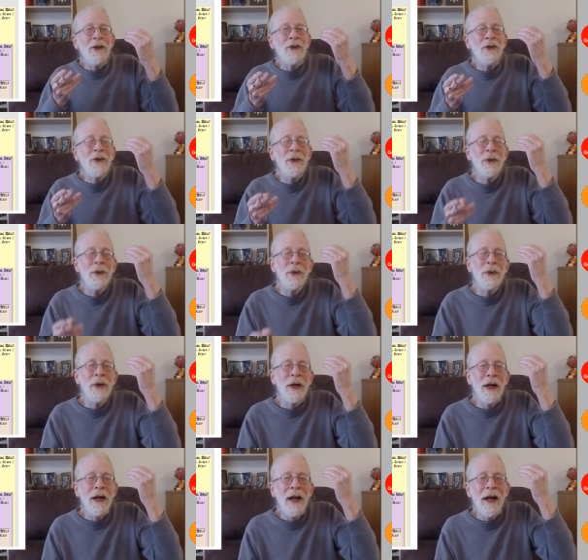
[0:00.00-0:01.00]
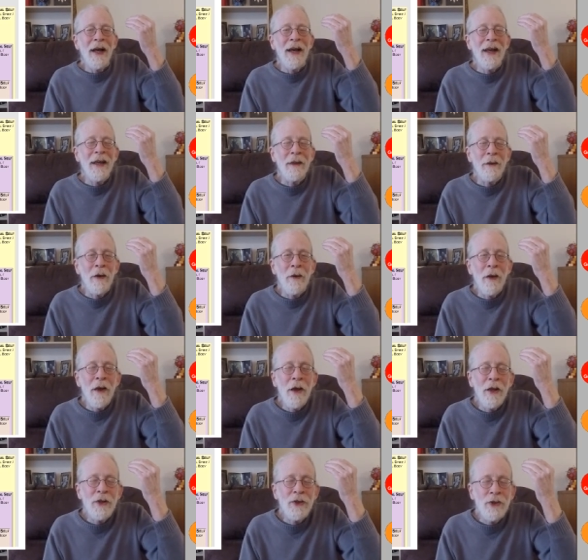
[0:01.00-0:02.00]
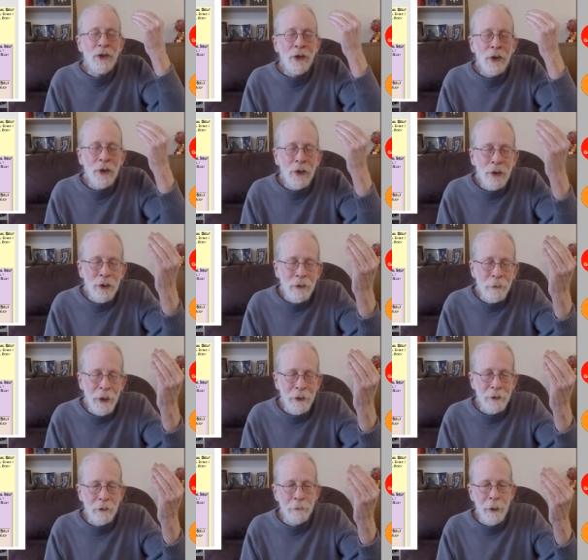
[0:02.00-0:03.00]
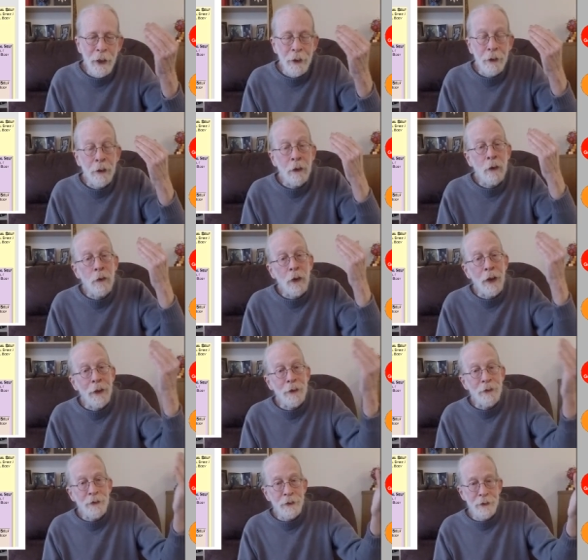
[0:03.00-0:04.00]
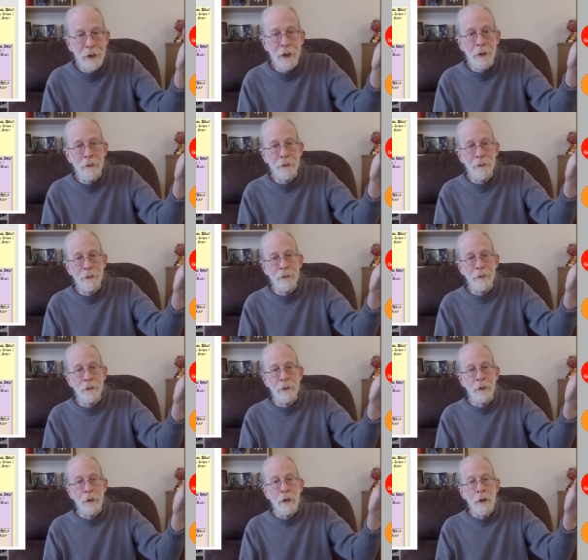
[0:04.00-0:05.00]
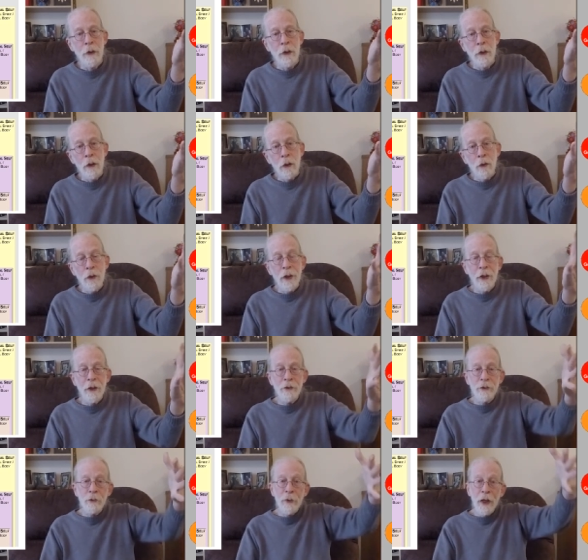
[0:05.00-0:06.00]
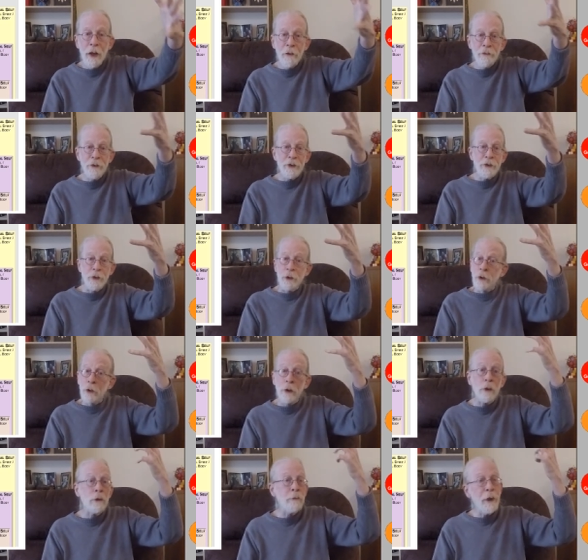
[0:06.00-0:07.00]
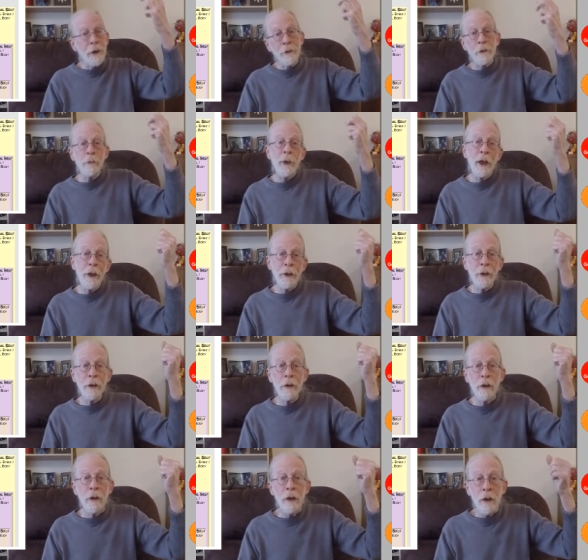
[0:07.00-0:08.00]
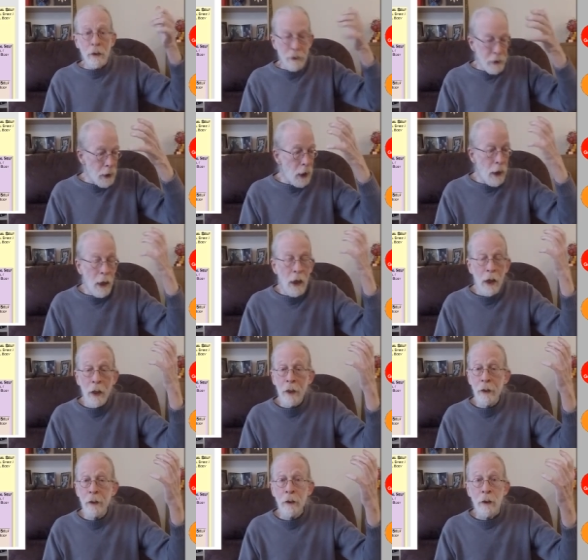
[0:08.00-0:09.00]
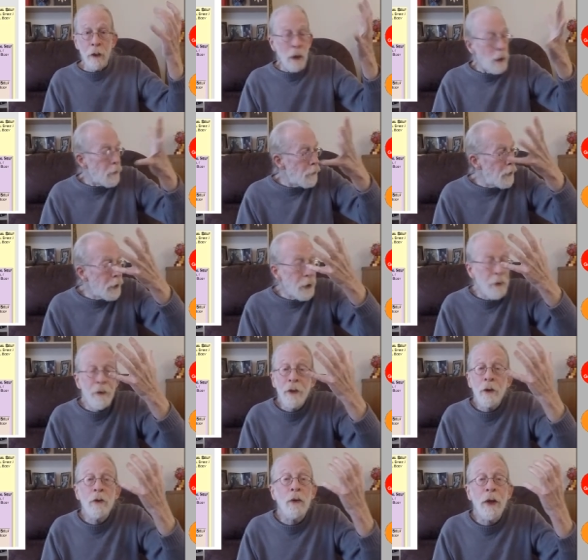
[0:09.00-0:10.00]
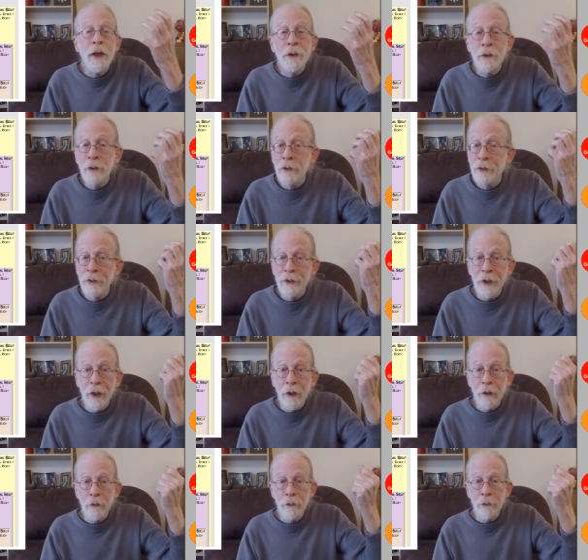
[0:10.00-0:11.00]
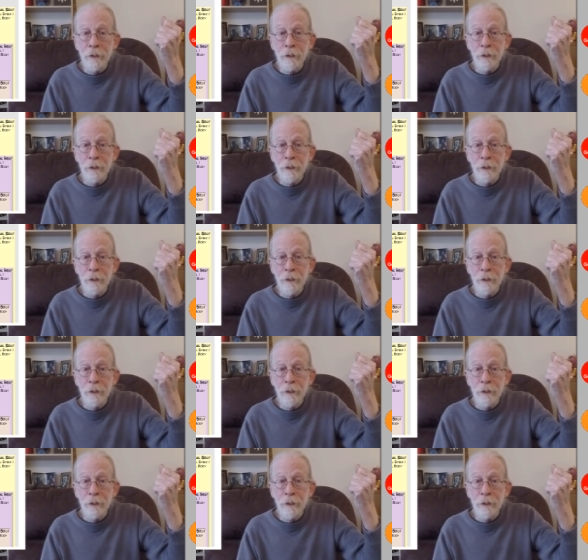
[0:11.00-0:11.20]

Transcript: to a eternal mental body, a greater self. Okay, so we have this eternal mental body, the I, the, the greater self,